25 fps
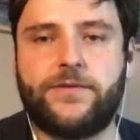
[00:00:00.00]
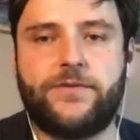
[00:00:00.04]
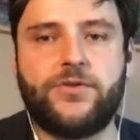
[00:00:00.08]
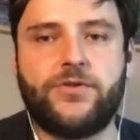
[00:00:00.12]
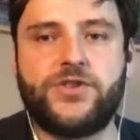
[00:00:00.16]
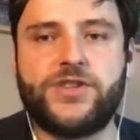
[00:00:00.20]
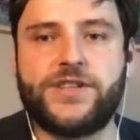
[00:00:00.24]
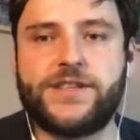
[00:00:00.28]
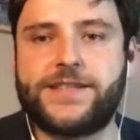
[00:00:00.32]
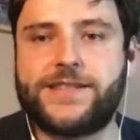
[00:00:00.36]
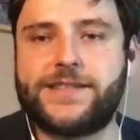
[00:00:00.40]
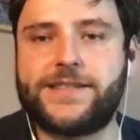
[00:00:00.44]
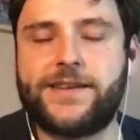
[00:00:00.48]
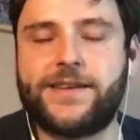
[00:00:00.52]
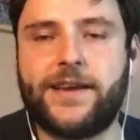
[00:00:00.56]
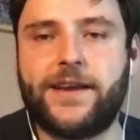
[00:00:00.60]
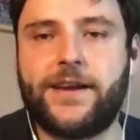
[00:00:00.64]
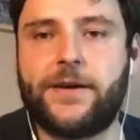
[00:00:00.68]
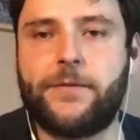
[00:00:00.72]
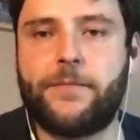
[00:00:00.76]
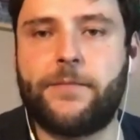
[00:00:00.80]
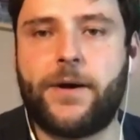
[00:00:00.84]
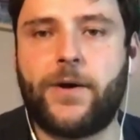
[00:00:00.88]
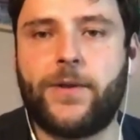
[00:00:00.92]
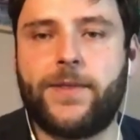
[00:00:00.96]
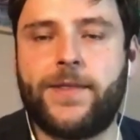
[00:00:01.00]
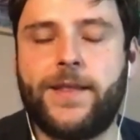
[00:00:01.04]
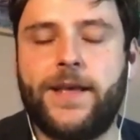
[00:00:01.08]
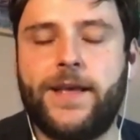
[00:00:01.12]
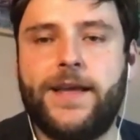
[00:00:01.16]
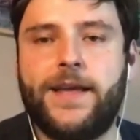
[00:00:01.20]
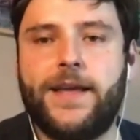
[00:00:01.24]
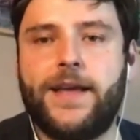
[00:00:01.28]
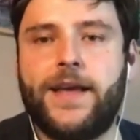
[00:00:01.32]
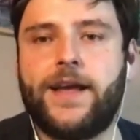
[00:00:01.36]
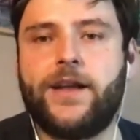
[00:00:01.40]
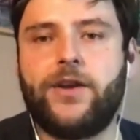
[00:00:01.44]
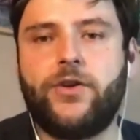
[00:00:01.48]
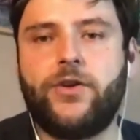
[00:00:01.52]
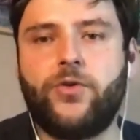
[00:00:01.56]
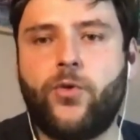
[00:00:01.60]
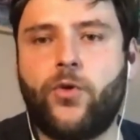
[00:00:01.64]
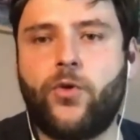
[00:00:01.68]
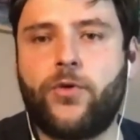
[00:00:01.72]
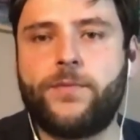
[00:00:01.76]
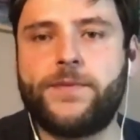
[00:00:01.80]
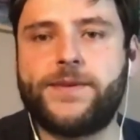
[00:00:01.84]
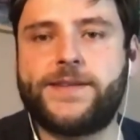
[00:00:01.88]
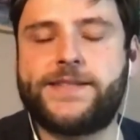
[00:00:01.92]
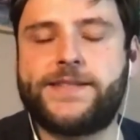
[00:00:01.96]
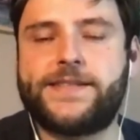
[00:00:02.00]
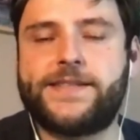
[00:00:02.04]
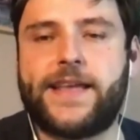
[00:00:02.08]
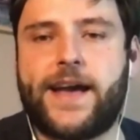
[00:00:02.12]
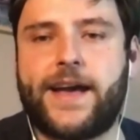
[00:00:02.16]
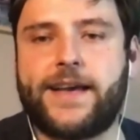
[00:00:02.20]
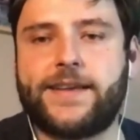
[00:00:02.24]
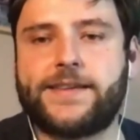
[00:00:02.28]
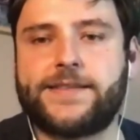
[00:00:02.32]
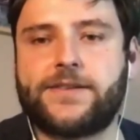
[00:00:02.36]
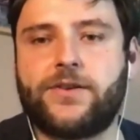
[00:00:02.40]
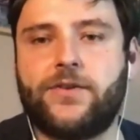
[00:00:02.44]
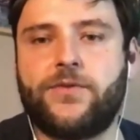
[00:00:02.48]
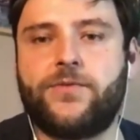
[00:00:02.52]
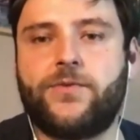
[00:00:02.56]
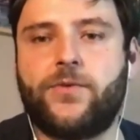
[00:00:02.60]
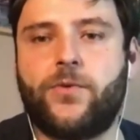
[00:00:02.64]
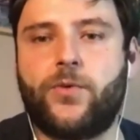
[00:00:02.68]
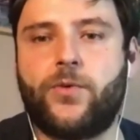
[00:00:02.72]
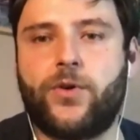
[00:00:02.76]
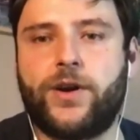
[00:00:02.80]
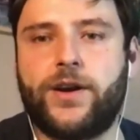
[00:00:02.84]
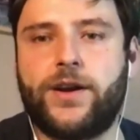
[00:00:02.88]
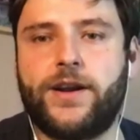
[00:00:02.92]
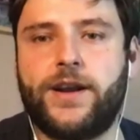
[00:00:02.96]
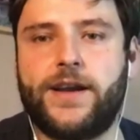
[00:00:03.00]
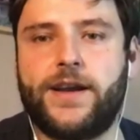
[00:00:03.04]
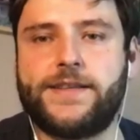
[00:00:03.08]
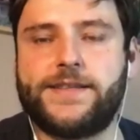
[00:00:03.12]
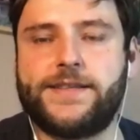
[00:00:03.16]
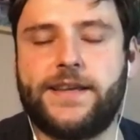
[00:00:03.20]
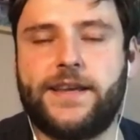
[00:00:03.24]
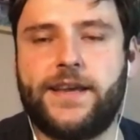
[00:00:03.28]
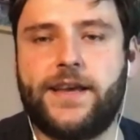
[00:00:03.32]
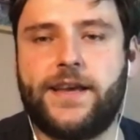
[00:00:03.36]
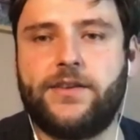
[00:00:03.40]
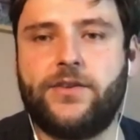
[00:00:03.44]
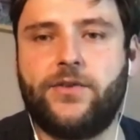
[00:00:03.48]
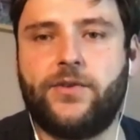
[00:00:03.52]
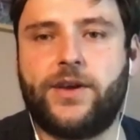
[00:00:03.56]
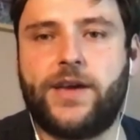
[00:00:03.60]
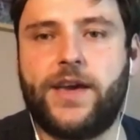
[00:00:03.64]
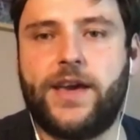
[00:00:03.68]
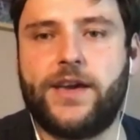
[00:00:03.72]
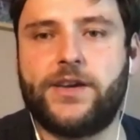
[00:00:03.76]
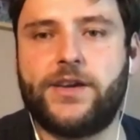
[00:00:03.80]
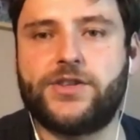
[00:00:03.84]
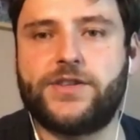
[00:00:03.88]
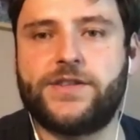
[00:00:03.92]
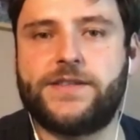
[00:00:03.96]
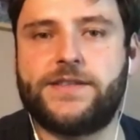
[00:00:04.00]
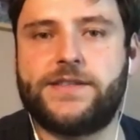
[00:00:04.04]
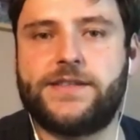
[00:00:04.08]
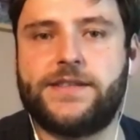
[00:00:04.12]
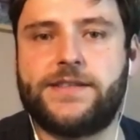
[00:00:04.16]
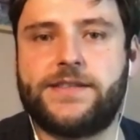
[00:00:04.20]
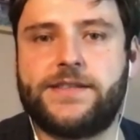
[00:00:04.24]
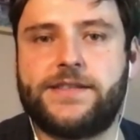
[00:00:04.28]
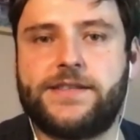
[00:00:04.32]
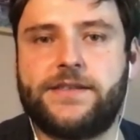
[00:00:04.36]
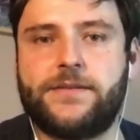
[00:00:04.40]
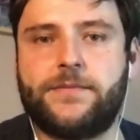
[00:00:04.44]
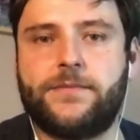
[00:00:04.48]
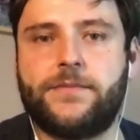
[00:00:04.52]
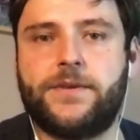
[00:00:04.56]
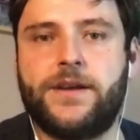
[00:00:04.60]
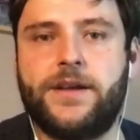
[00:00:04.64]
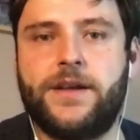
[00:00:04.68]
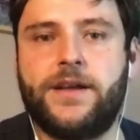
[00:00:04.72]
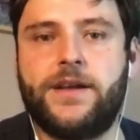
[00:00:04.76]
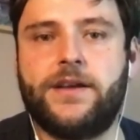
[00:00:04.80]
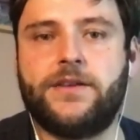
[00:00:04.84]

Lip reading: If you just think about enormous task of organizing education system